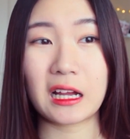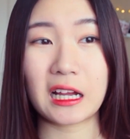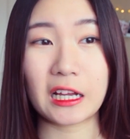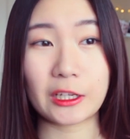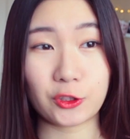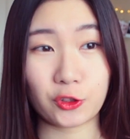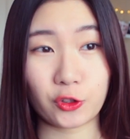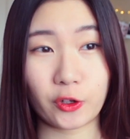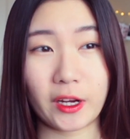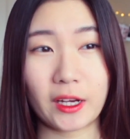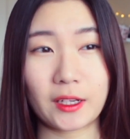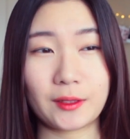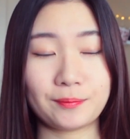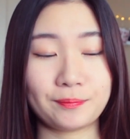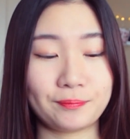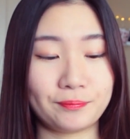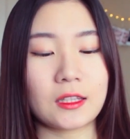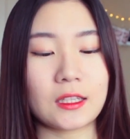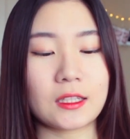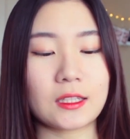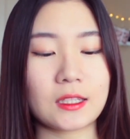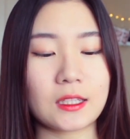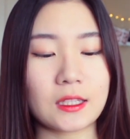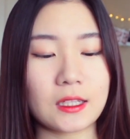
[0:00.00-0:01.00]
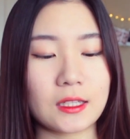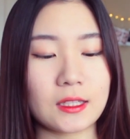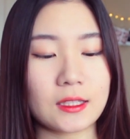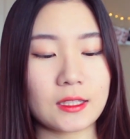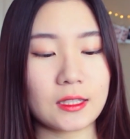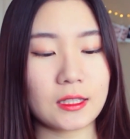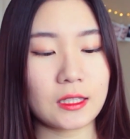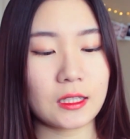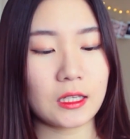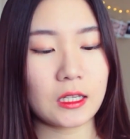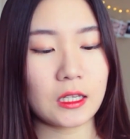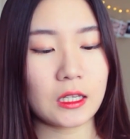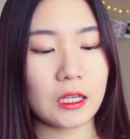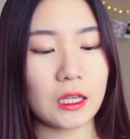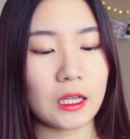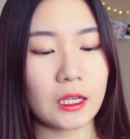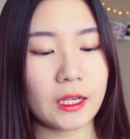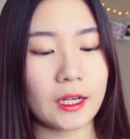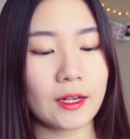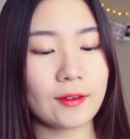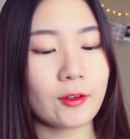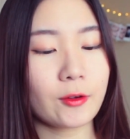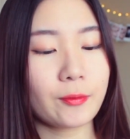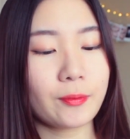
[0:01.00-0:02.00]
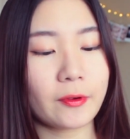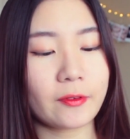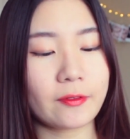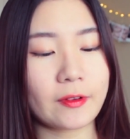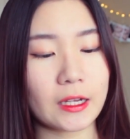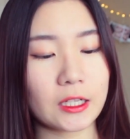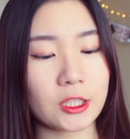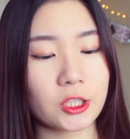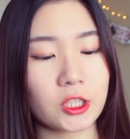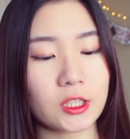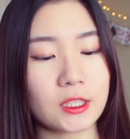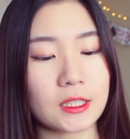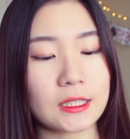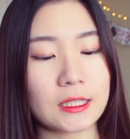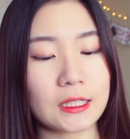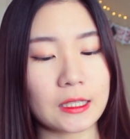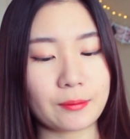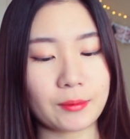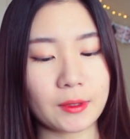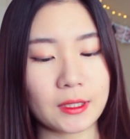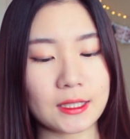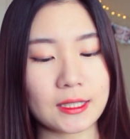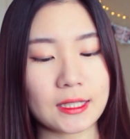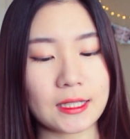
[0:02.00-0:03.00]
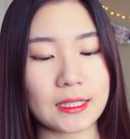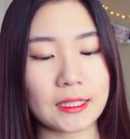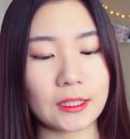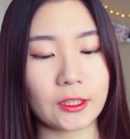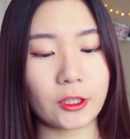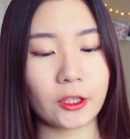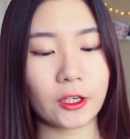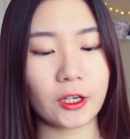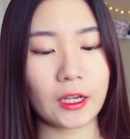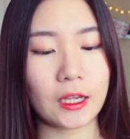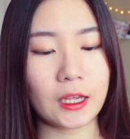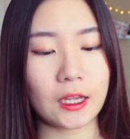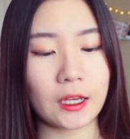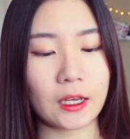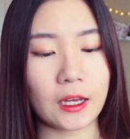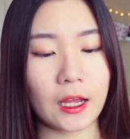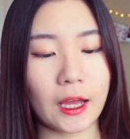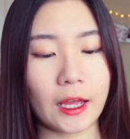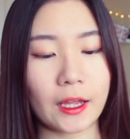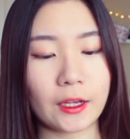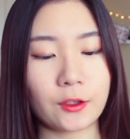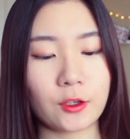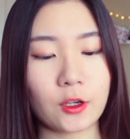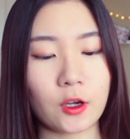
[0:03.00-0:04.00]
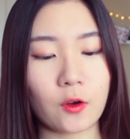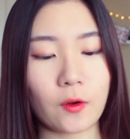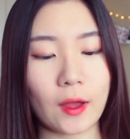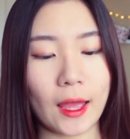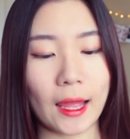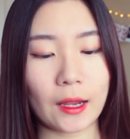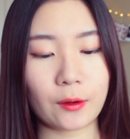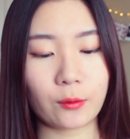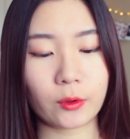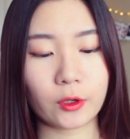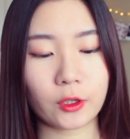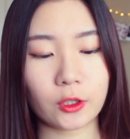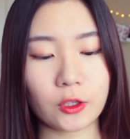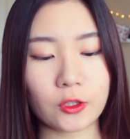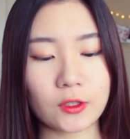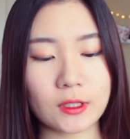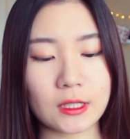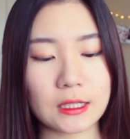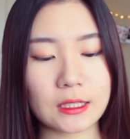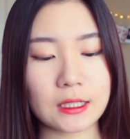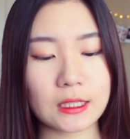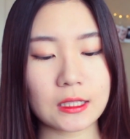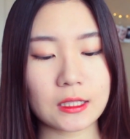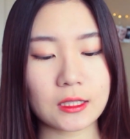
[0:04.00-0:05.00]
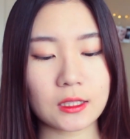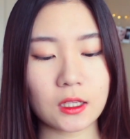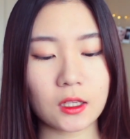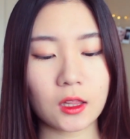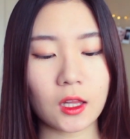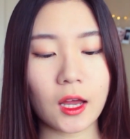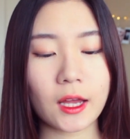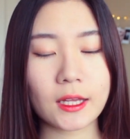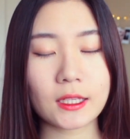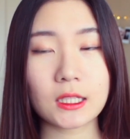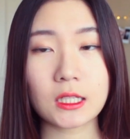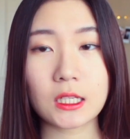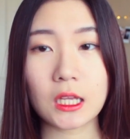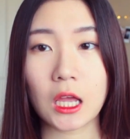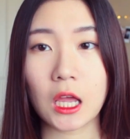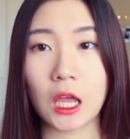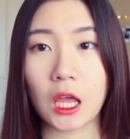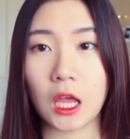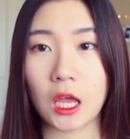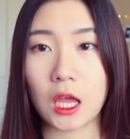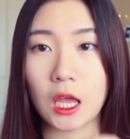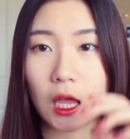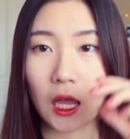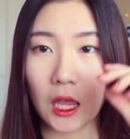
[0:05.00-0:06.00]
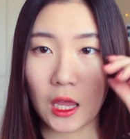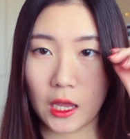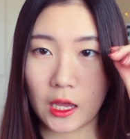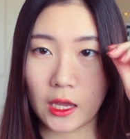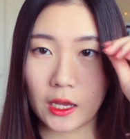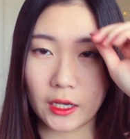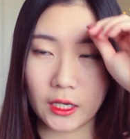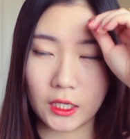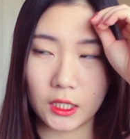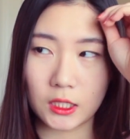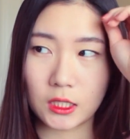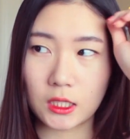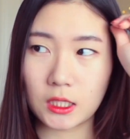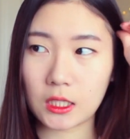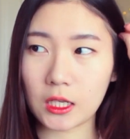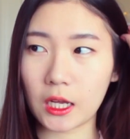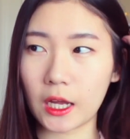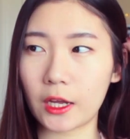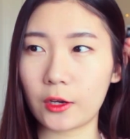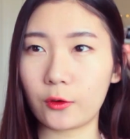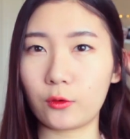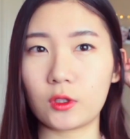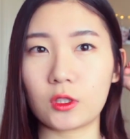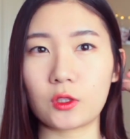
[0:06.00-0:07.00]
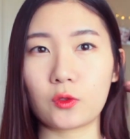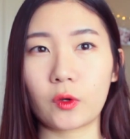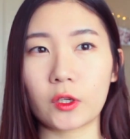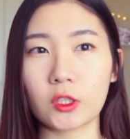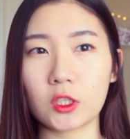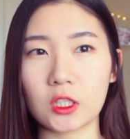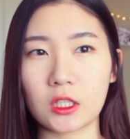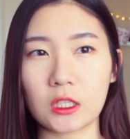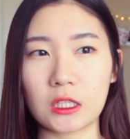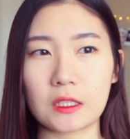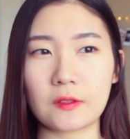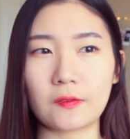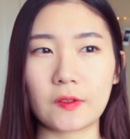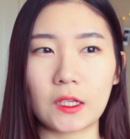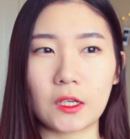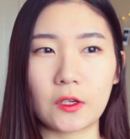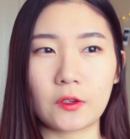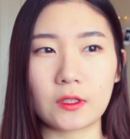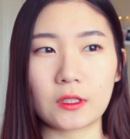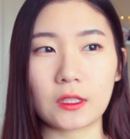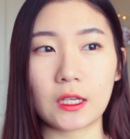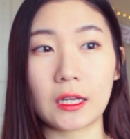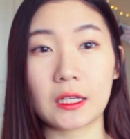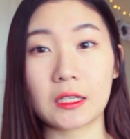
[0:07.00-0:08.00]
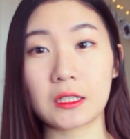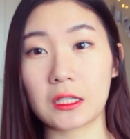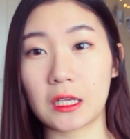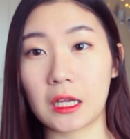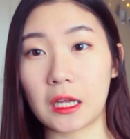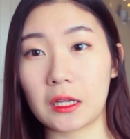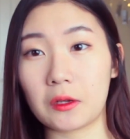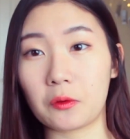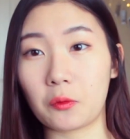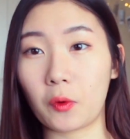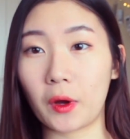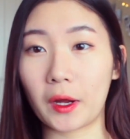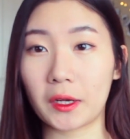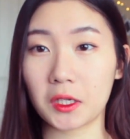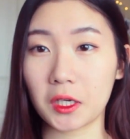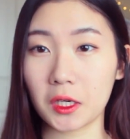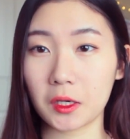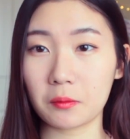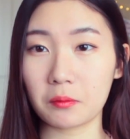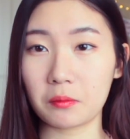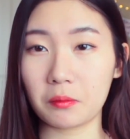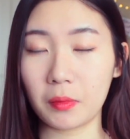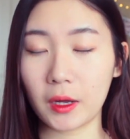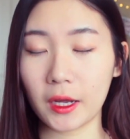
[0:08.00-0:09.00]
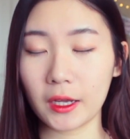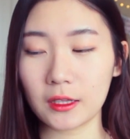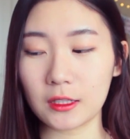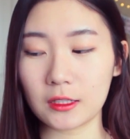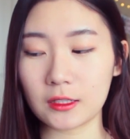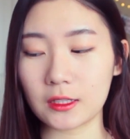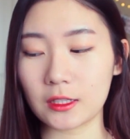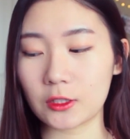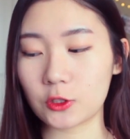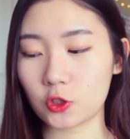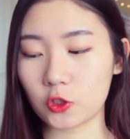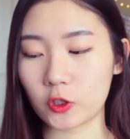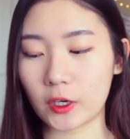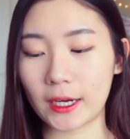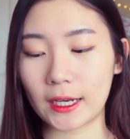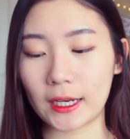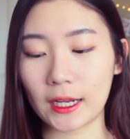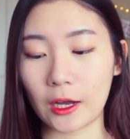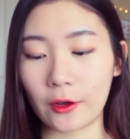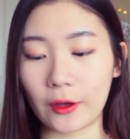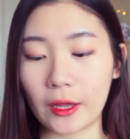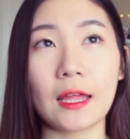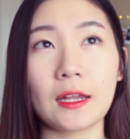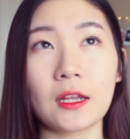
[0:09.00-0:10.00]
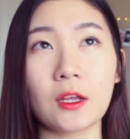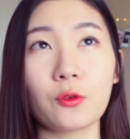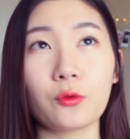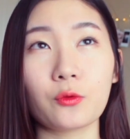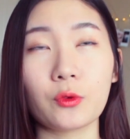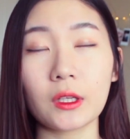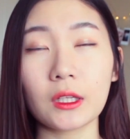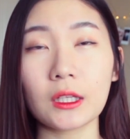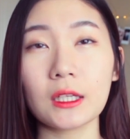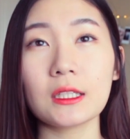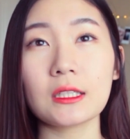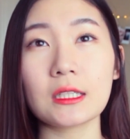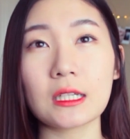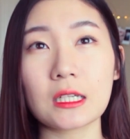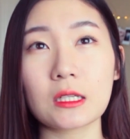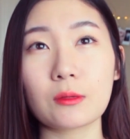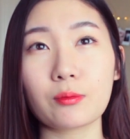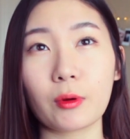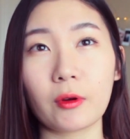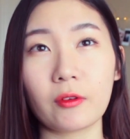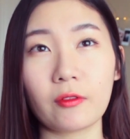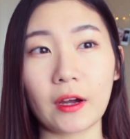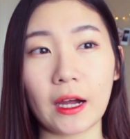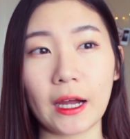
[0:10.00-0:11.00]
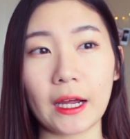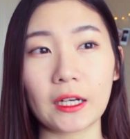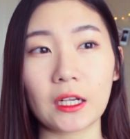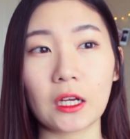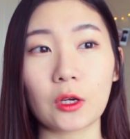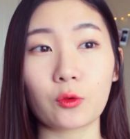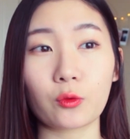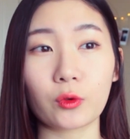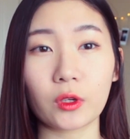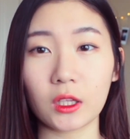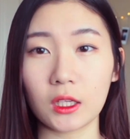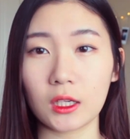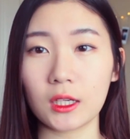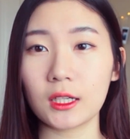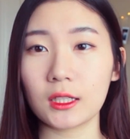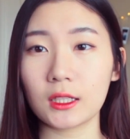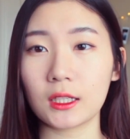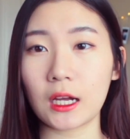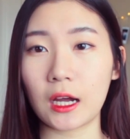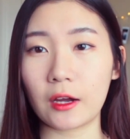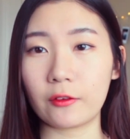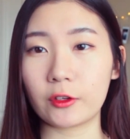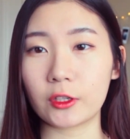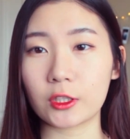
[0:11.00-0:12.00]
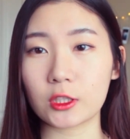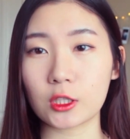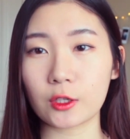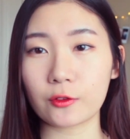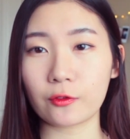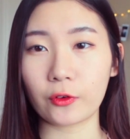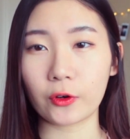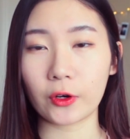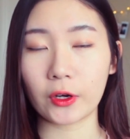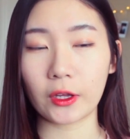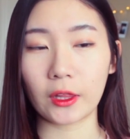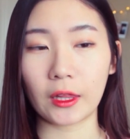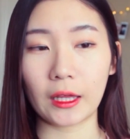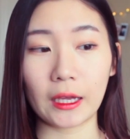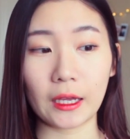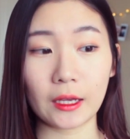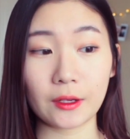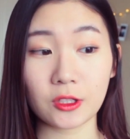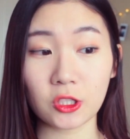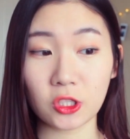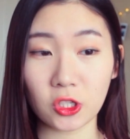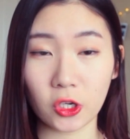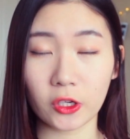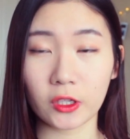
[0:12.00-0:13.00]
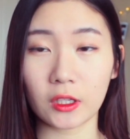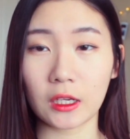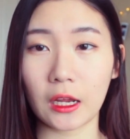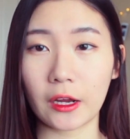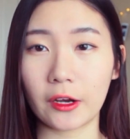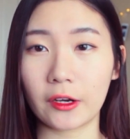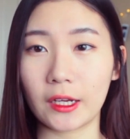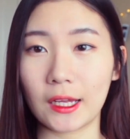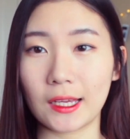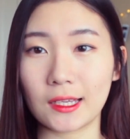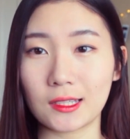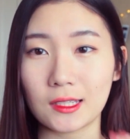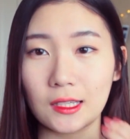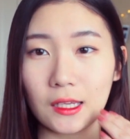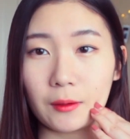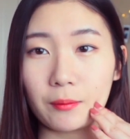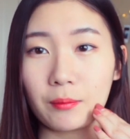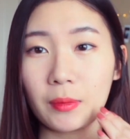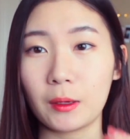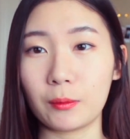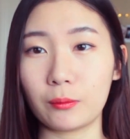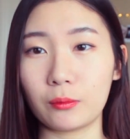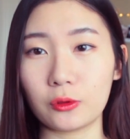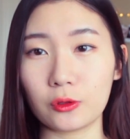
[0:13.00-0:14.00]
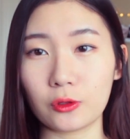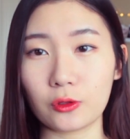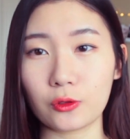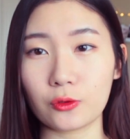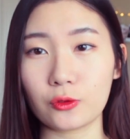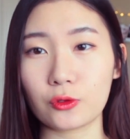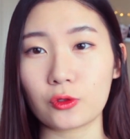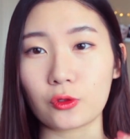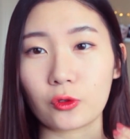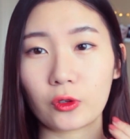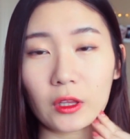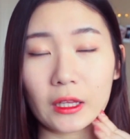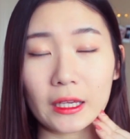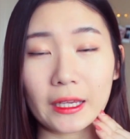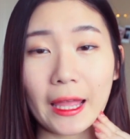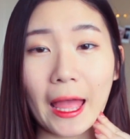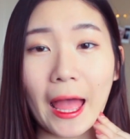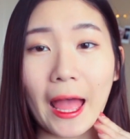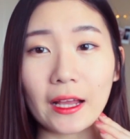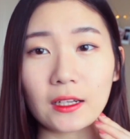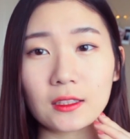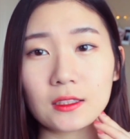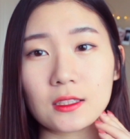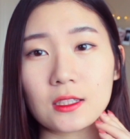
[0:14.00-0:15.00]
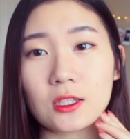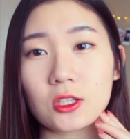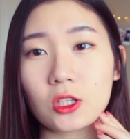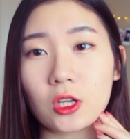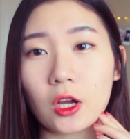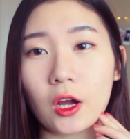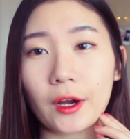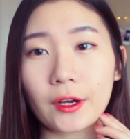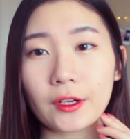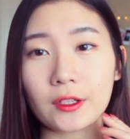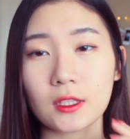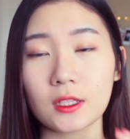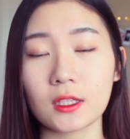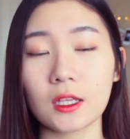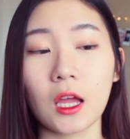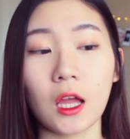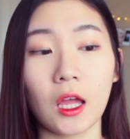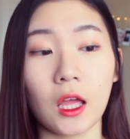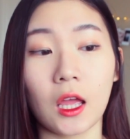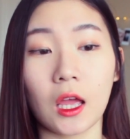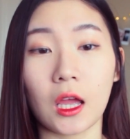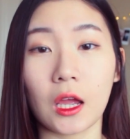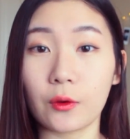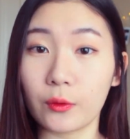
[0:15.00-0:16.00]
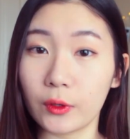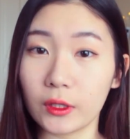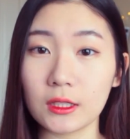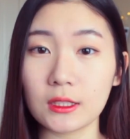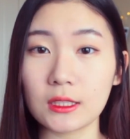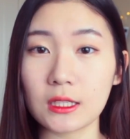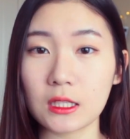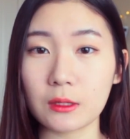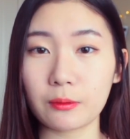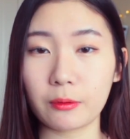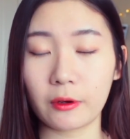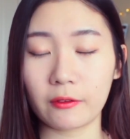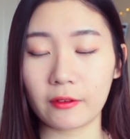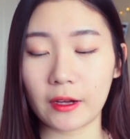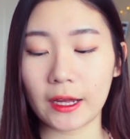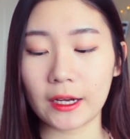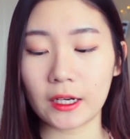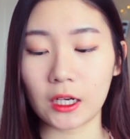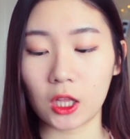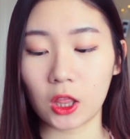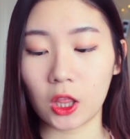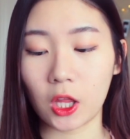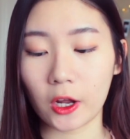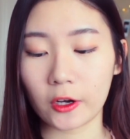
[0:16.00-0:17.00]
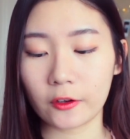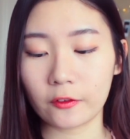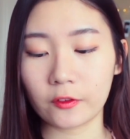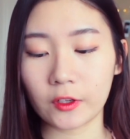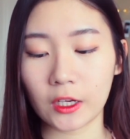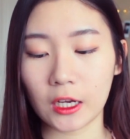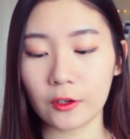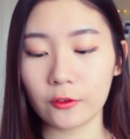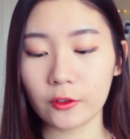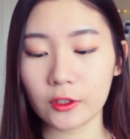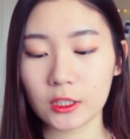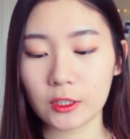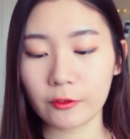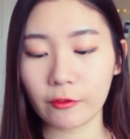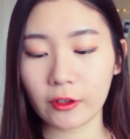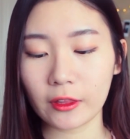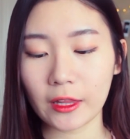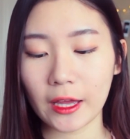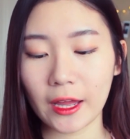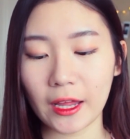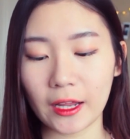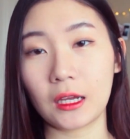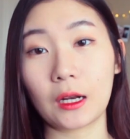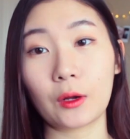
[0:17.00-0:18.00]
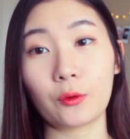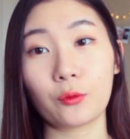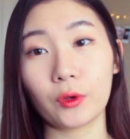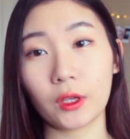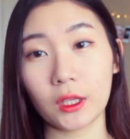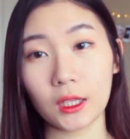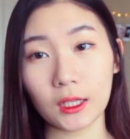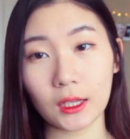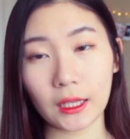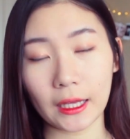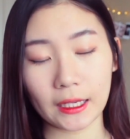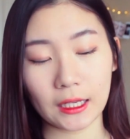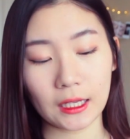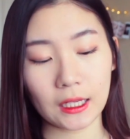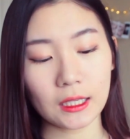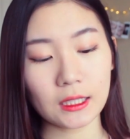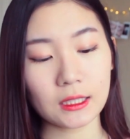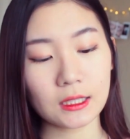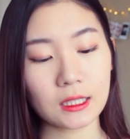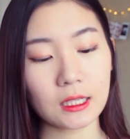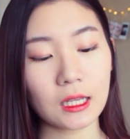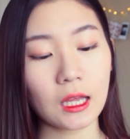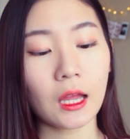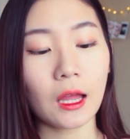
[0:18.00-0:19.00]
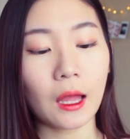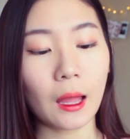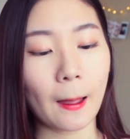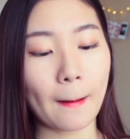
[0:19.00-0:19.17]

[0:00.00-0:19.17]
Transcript: I tried. This is the Cover Perfection Tip Concealer, and I know Edward uses this a lot, and I was watching his videos. I said, why not buy this and try it out? And it really does provide really good coverage for like certain areas like pimples or like acne scars. It really does provide a lot of coverage for that, and I really like it.